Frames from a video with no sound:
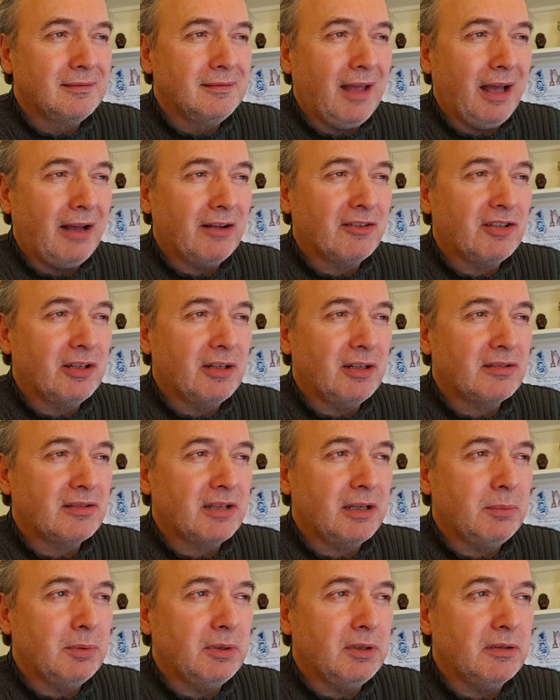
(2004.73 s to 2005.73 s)
How jealous
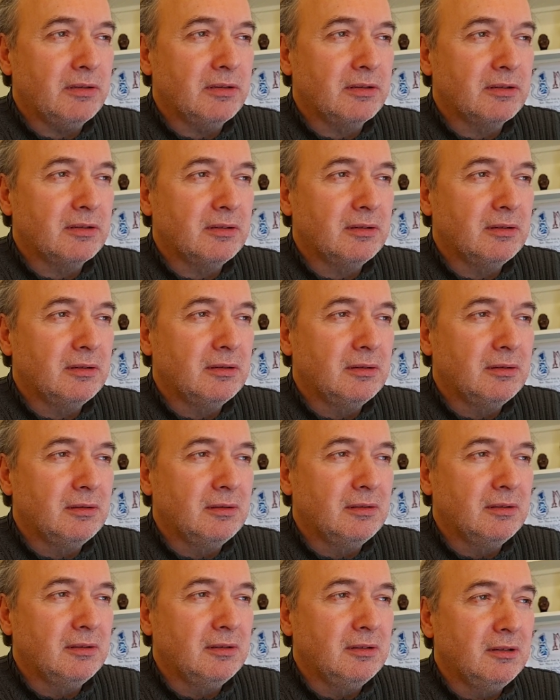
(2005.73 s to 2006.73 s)
I was.
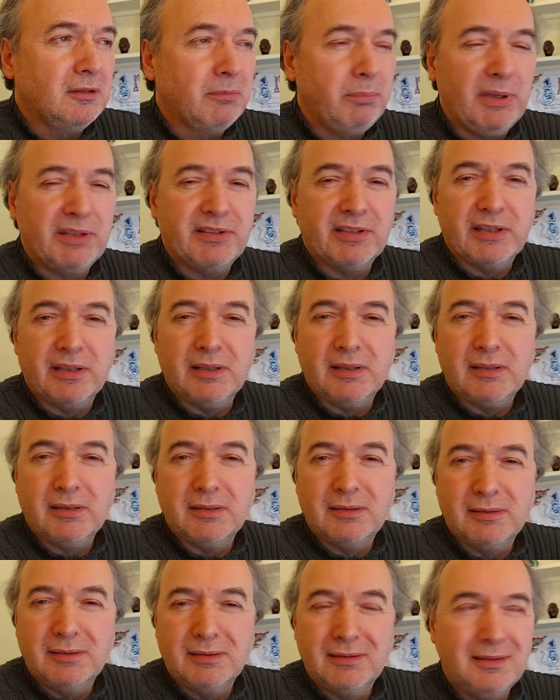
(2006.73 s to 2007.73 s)
Bitter,
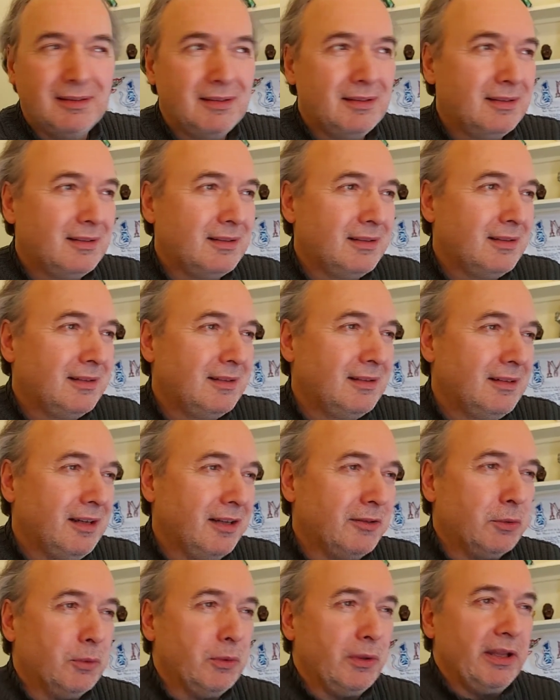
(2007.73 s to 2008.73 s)

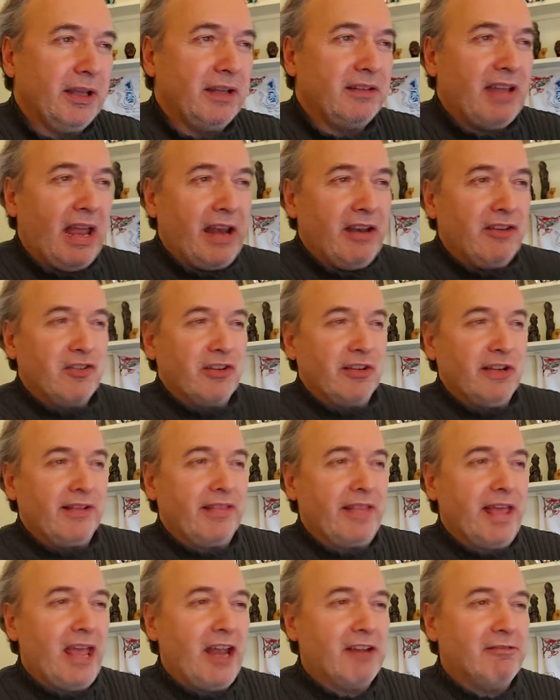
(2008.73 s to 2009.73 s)
and all the attention at
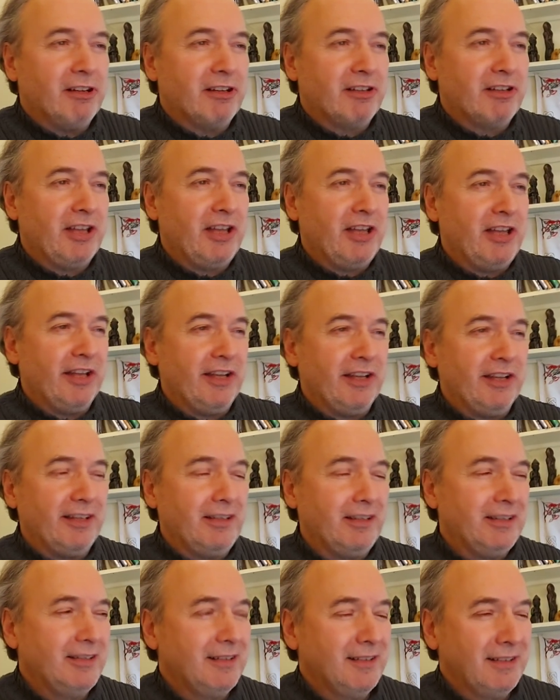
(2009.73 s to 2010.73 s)
their return,
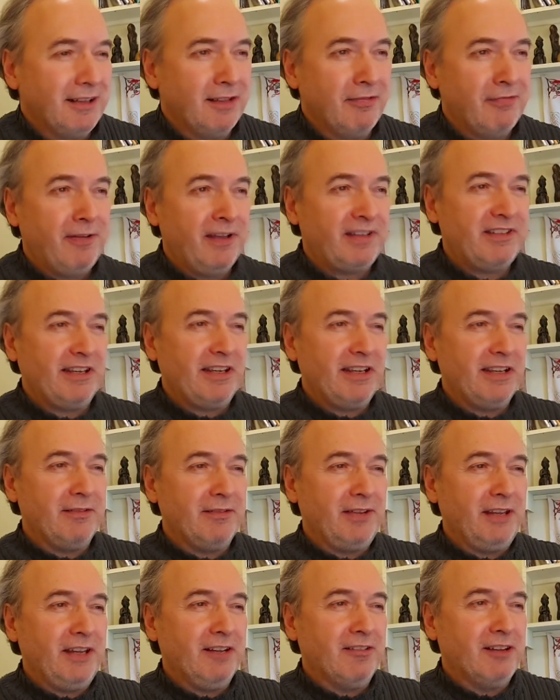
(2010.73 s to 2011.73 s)
the fêting of
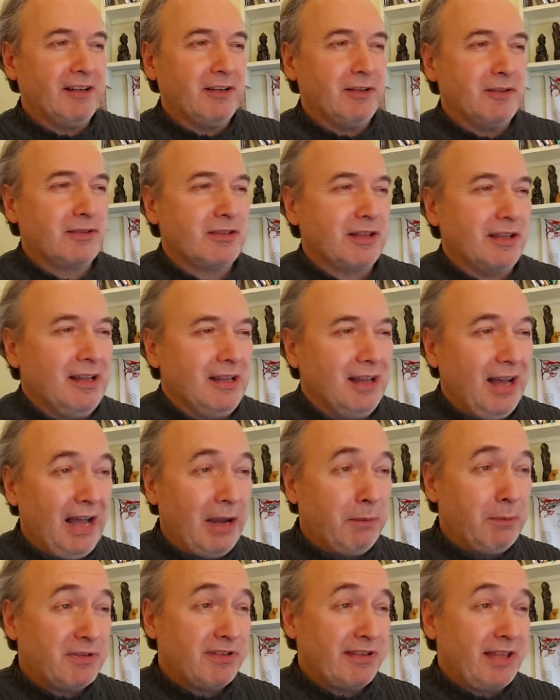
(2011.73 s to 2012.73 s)
heroes. I
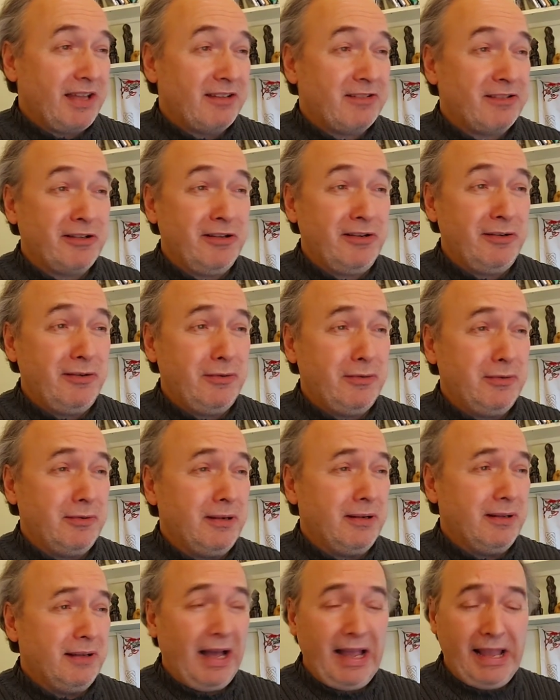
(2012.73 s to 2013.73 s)
was there too.
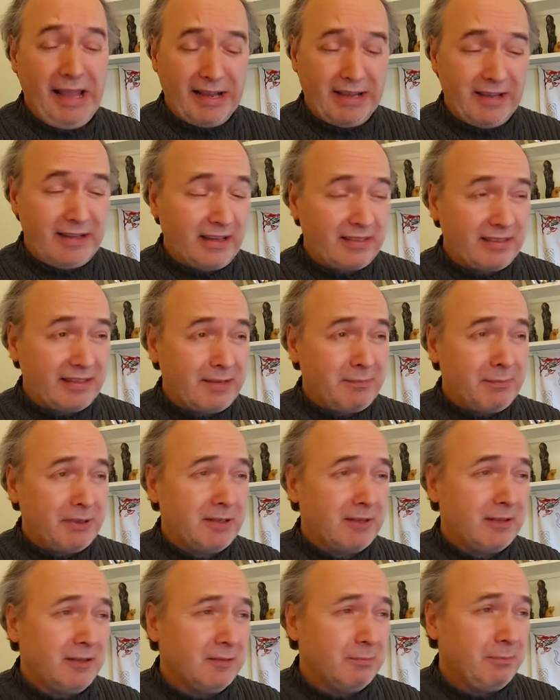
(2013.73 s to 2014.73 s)
I had nothing
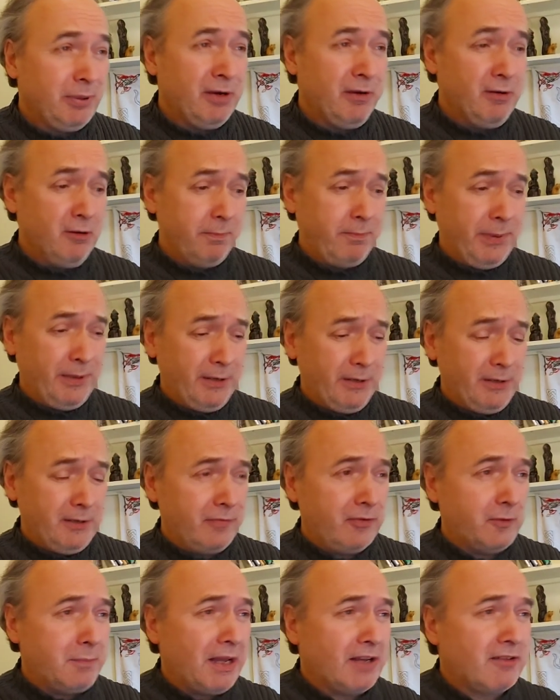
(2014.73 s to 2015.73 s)
but poo-poo
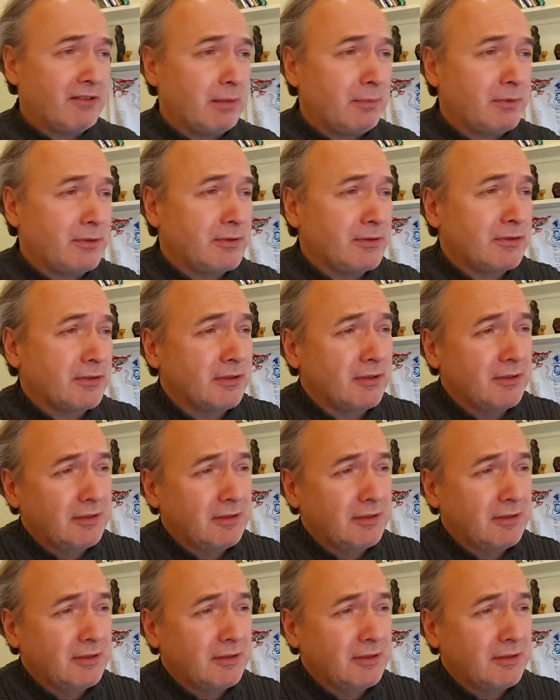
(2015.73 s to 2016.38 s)
for my troubles.